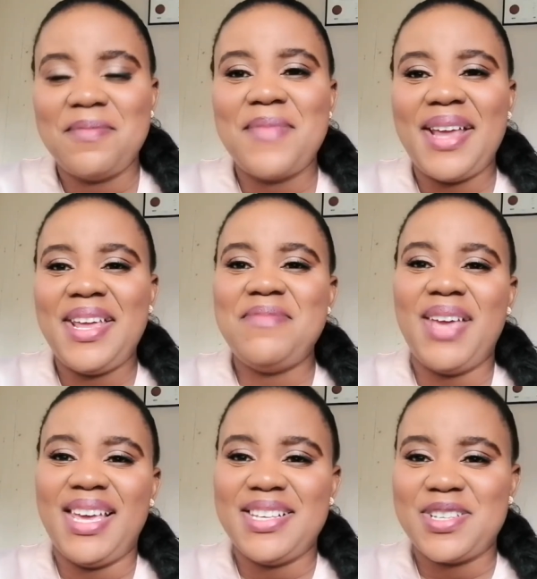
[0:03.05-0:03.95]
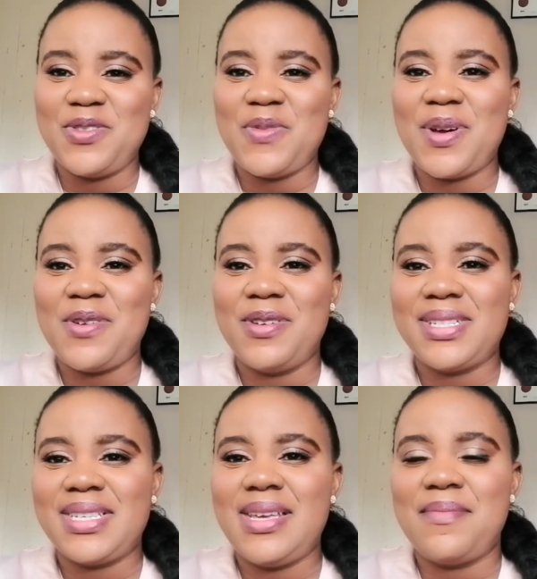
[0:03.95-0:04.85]
My name is
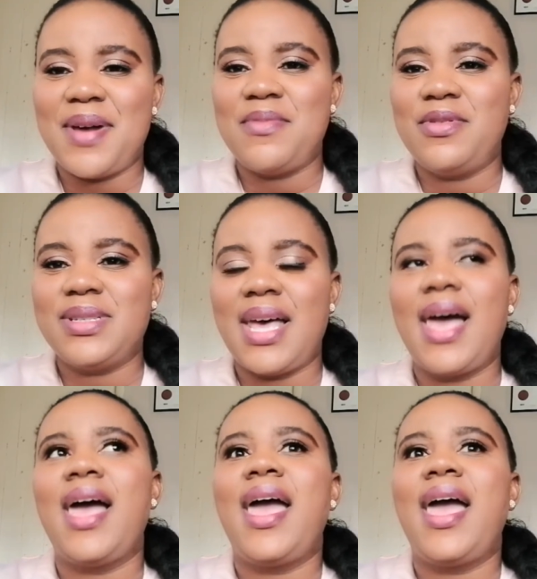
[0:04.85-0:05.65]
Nomakosi Maboza,